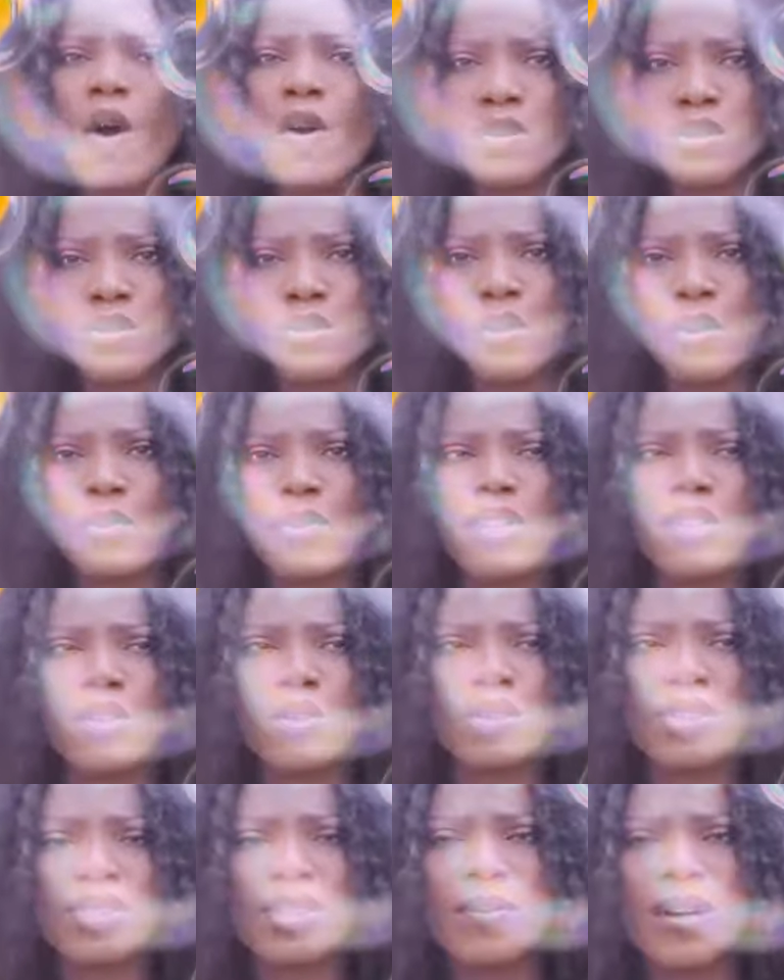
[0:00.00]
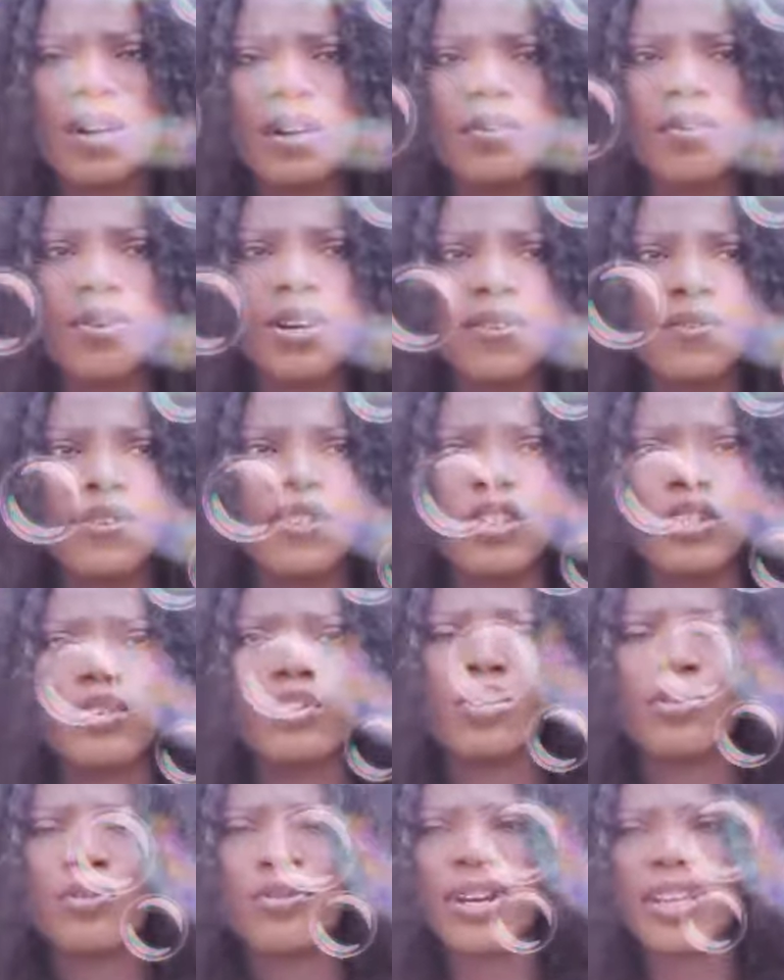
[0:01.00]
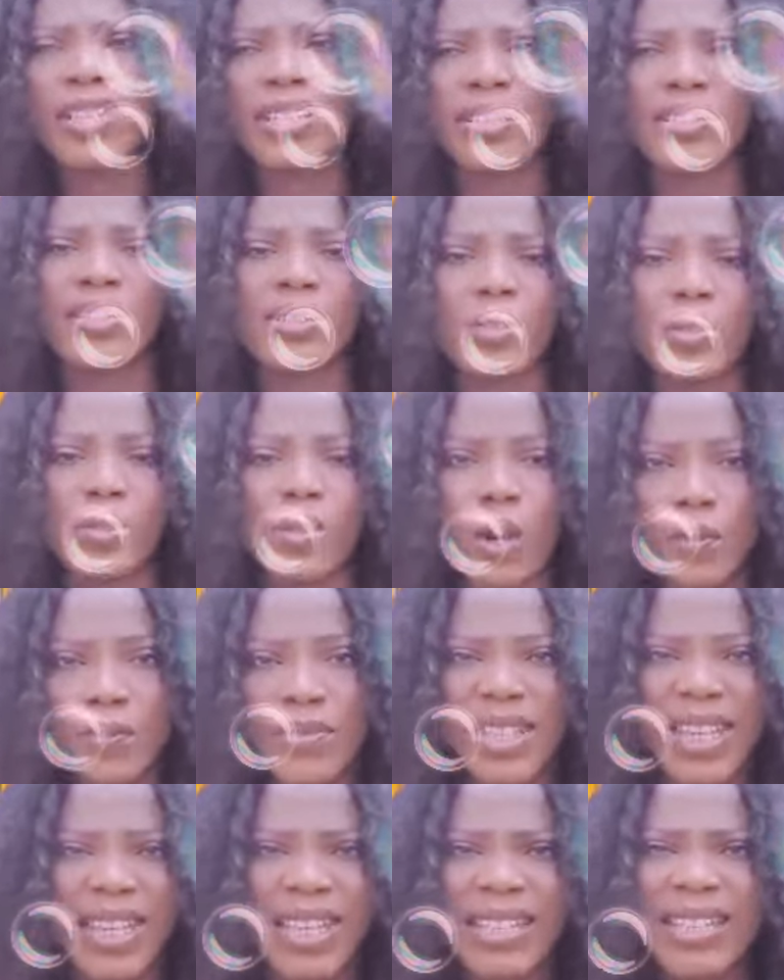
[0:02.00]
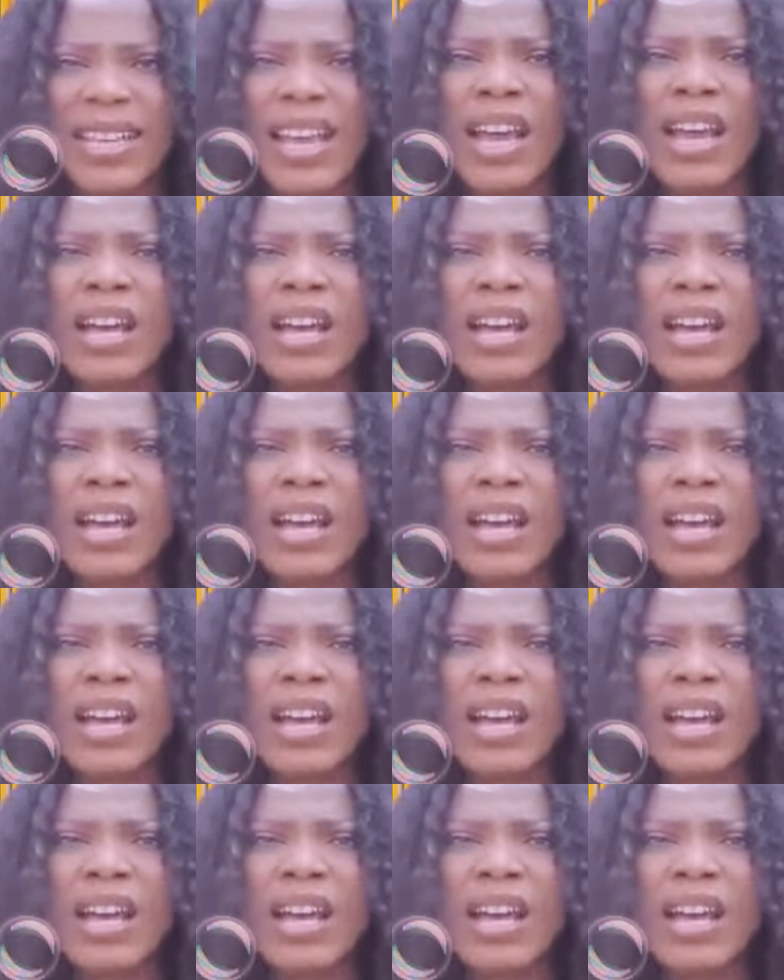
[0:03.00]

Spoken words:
awesome. It's just about creativity, you creating something